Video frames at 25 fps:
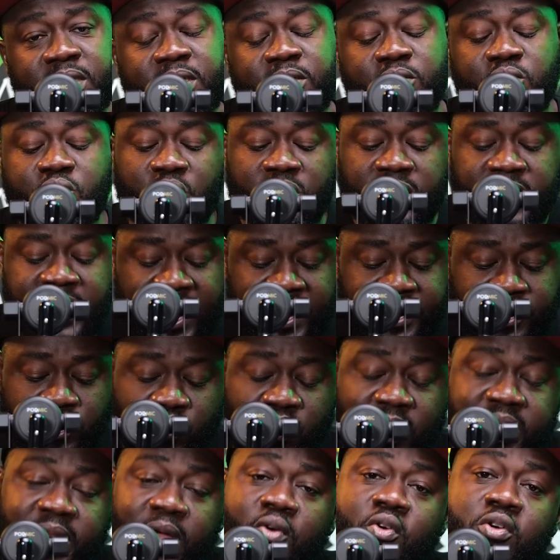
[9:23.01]
So that
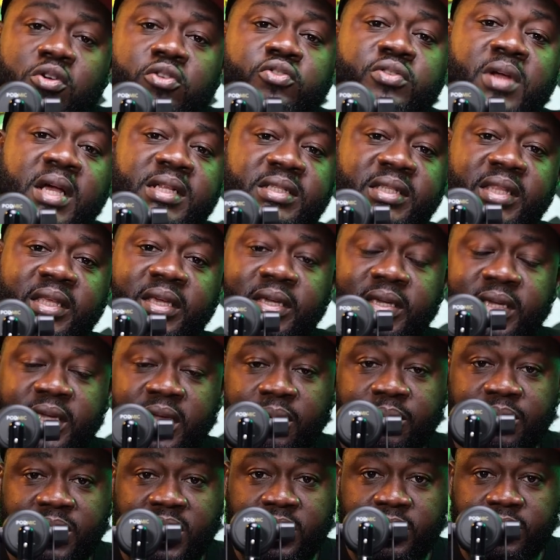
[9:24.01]
is where the contract thing
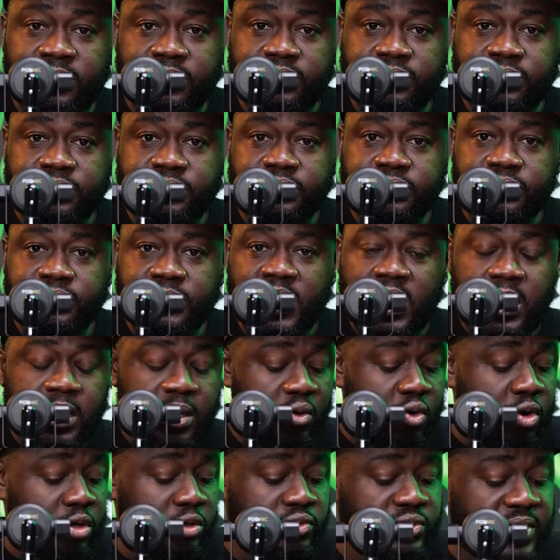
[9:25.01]
came in.
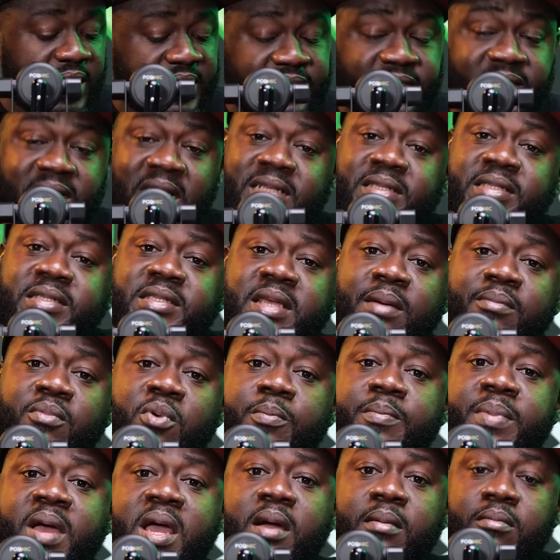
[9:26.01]
Contract and answer
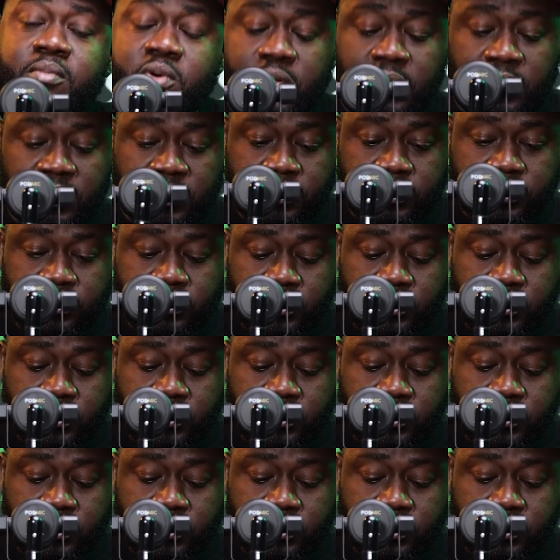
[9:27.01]
muno.